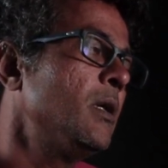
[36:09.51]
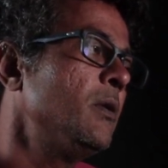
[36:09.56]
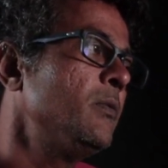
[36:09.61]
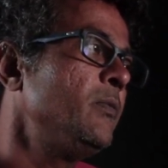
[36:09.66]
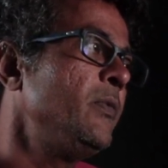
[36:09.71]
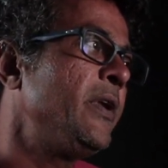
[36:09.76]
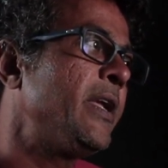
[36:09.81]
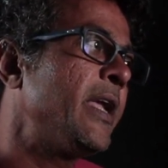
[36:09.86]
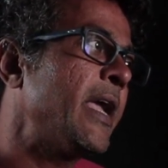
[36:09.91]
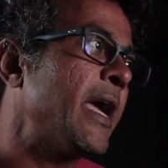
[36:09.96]

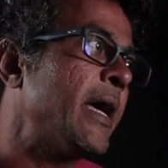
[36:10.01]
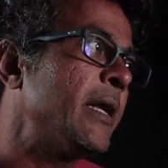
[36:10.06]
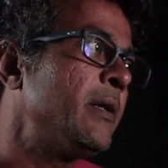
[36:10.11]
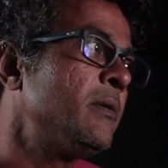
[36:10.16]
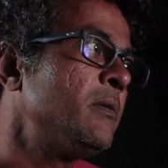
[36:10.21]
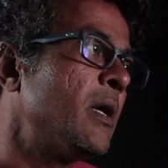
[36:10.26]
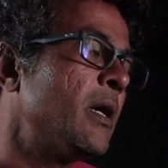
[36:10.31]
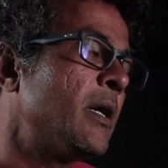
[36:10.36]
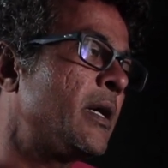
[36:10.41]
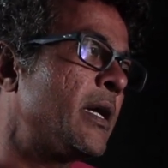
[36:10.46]
we
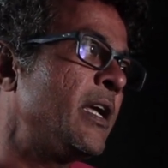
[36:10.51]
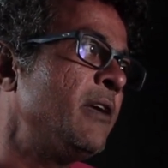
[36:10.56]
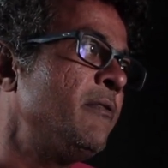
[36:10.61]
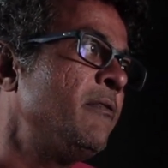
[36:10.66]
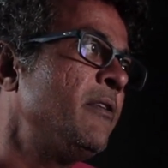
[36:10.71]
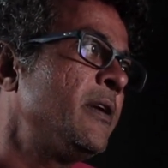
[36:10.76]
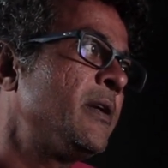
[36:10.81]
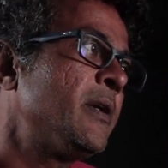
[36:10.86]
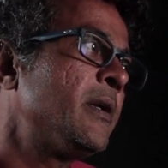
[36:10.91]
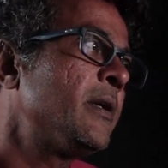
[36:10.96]
can arrive
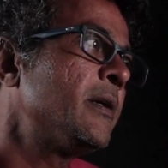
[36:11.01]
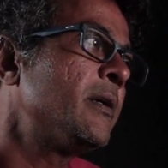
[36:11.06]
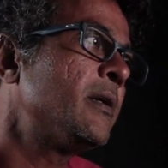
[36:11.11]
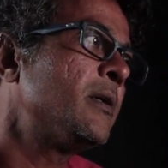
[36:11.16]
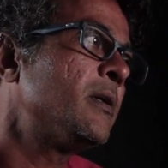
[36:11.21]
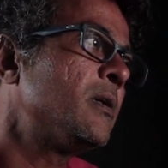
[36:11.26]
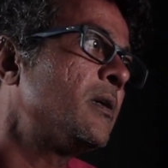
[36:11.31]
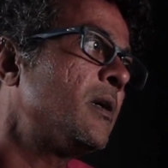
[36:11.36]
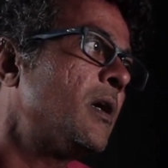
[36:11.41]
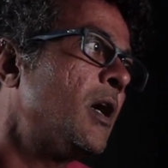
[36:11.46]
at
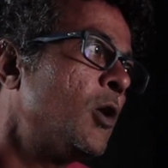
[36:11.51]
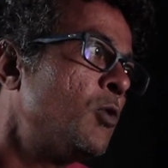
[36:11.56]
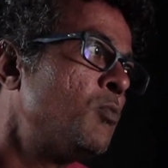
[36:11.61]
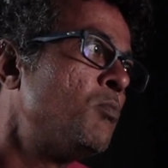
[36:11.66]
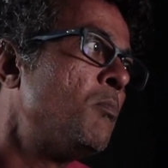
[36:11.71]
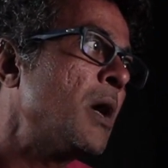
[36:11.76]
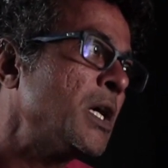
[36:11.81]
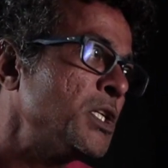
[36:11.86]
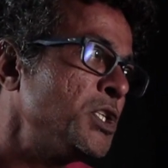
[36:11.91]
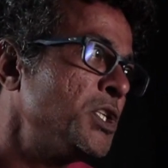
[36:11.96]
how
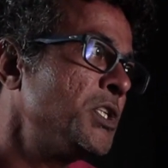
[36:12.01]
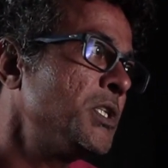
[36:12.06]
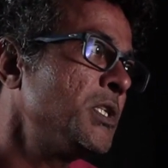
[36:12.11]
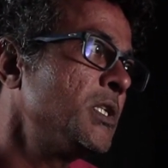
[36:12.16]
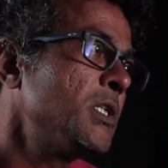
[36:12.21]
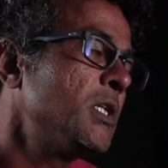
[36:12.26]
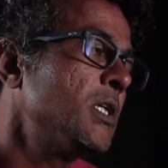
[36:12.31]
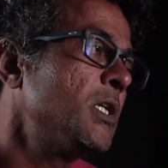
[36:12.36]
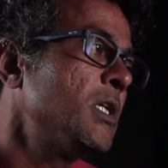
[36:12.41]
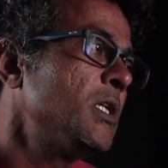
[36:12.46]
much
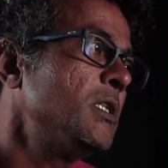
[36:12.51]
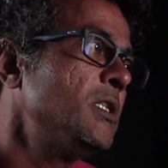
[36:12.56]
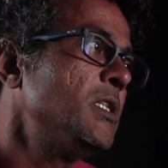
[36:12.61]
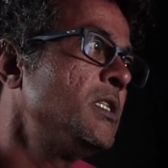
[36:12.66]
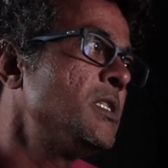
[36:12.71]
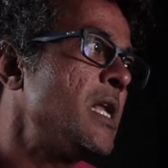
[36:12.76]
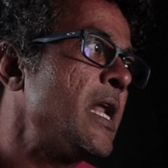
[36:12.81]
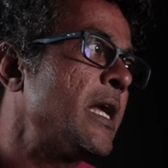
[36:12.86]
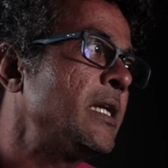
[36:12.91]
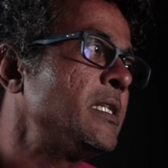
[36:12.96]

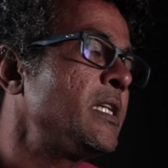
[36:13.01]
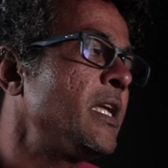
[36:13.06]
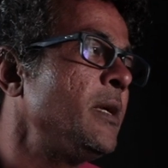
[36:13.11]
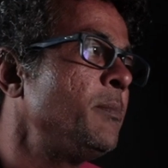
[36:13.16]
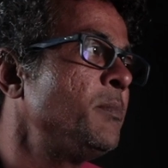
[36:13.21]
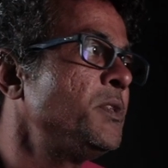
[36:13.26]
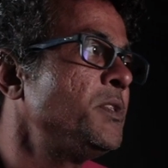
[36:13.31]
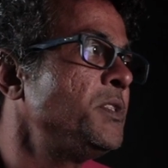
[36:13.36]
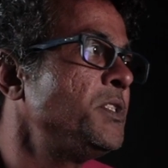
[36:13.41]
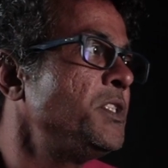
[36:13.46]
this
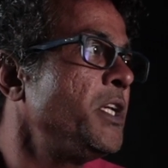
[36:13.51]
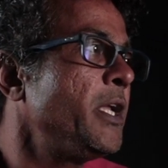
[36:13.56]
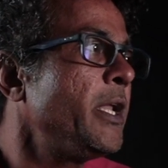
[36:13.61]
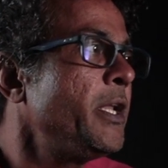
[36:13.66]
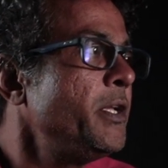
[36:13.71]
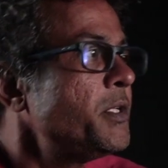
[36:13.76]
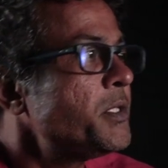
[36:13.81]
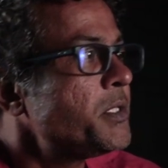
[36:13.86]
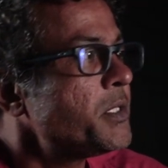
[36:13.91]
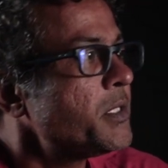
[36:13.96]
landscape has
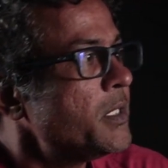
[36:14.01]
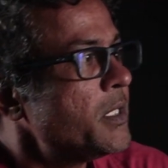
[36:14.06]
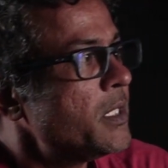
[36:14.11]
changed